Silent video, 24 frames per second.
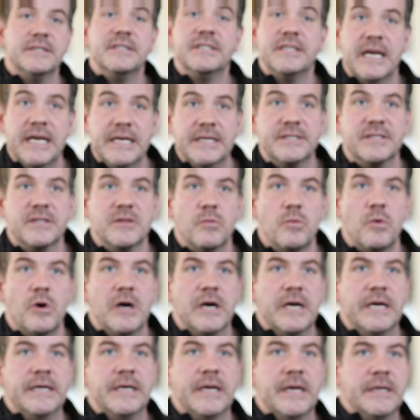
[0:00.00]
taste the
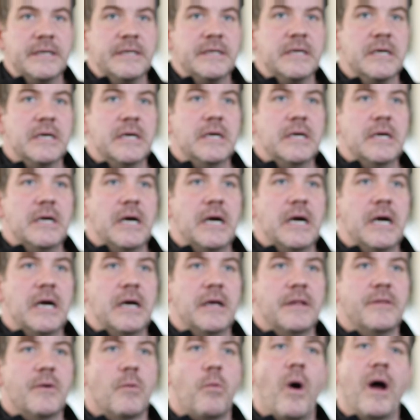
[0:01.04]
wine, and
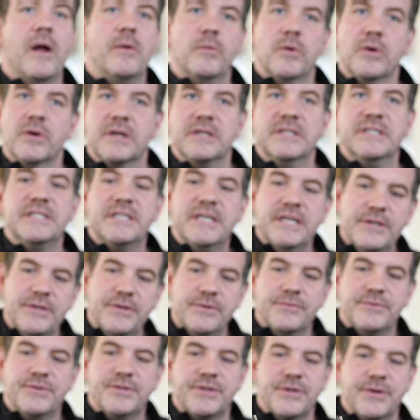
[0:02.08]
the wine will continue
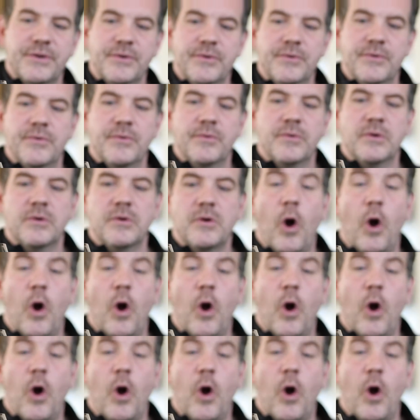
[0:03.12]
to